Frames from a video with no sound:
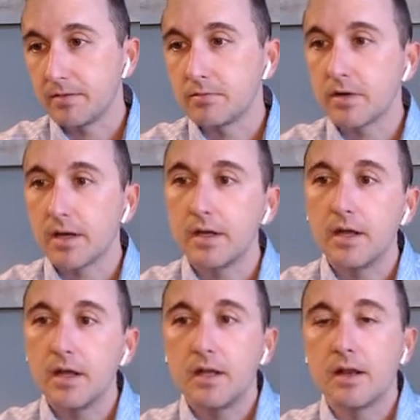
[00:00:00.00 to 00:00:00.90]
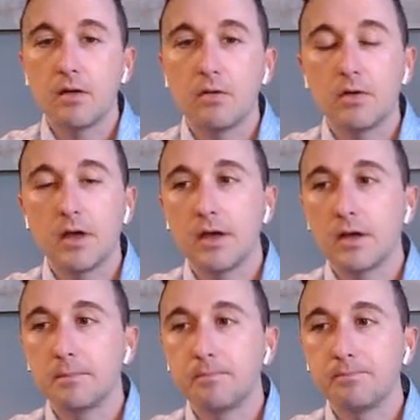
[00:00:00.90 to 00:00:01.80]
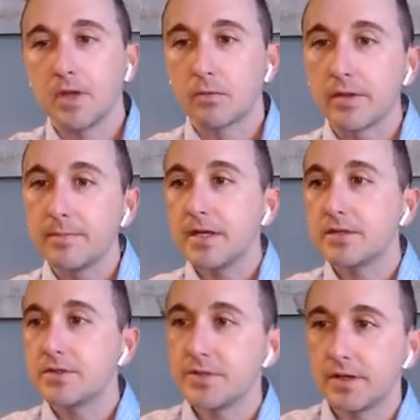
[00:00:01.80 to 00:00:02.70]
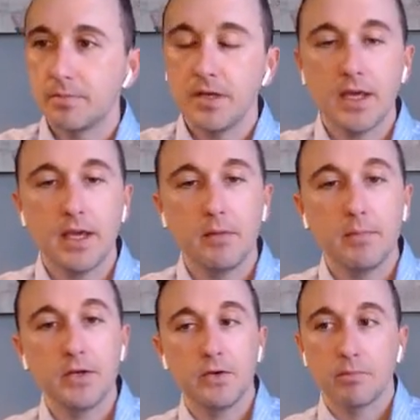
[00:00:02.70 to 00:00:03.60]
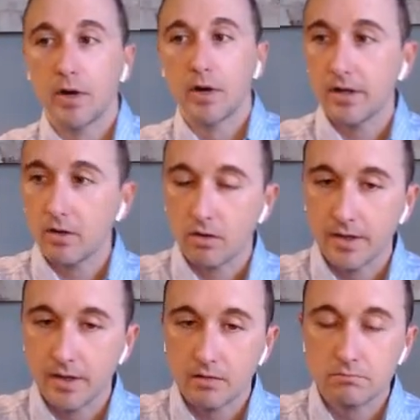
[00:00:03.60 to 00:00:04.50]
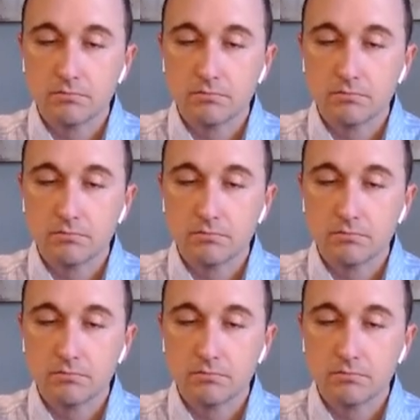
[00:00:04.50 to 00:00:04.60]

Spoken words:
Okay. Now, arrhythmia-induced syncope can be due to bradycardia